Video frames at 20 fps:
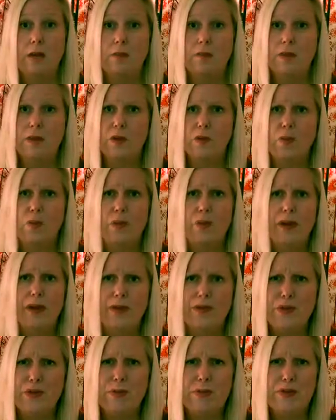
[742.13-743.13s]
I'm like, what
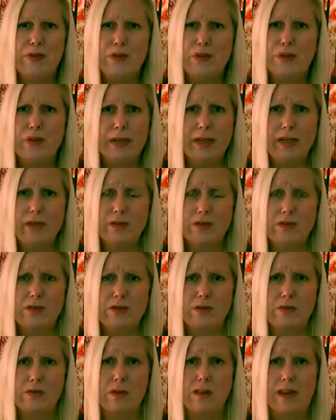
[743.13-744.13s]
have you been doing? You're
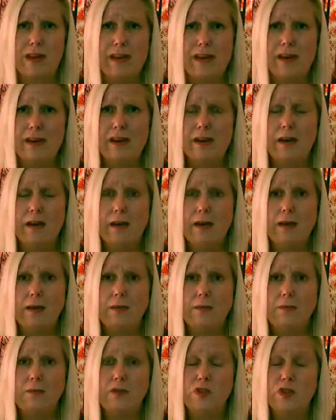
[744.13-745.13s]
so thin.
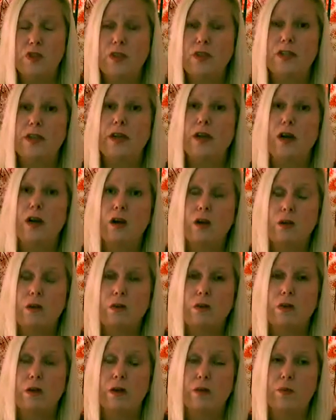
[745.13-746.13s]
She said,
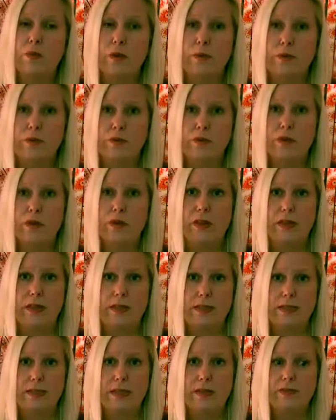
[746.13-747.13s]
right before
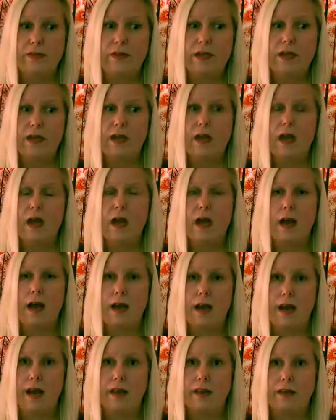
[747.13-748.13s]
Thanksgiving,
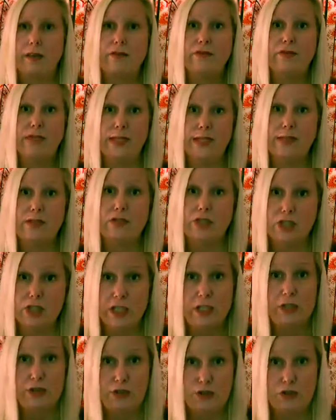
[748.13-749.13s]
I had the
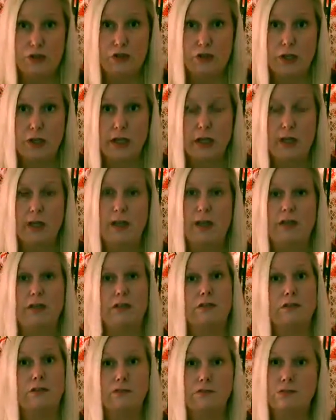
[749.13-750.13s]
VSG surgery,
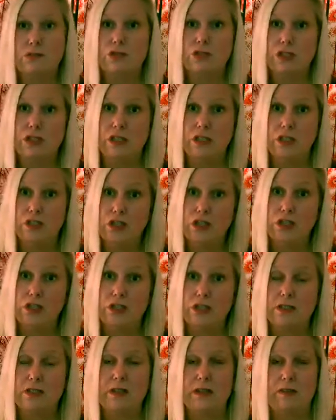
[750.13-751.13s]
and she's a
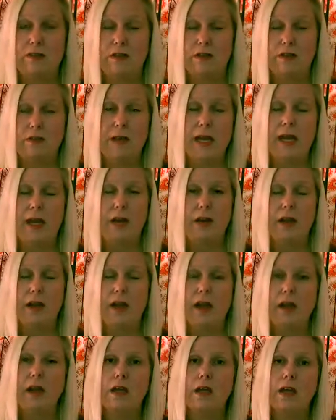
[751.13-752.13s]
nurse down in the Bay
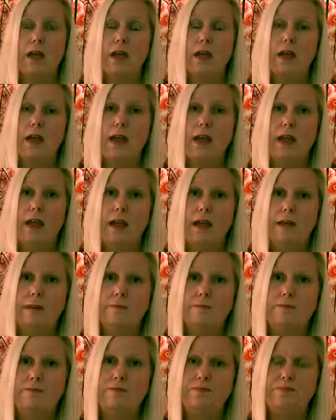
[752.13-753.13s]
Area.
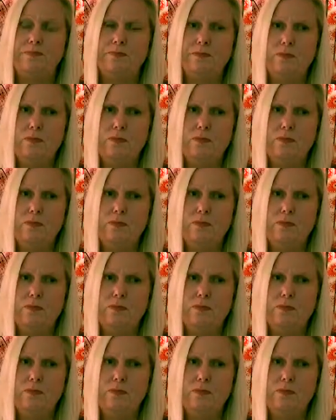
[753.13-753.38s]
And